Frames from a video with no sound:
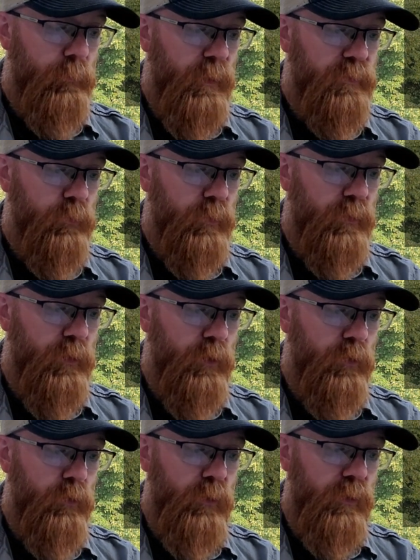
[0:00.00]
your boss want to
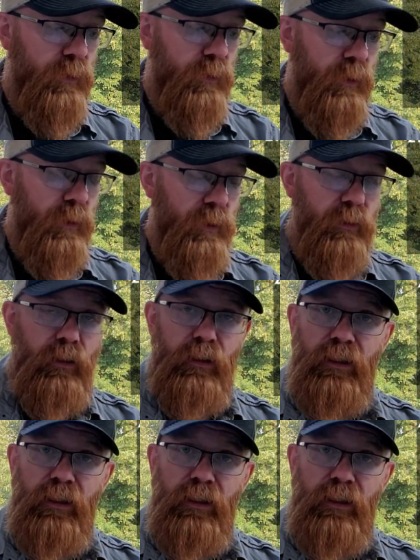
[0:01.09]
know uh,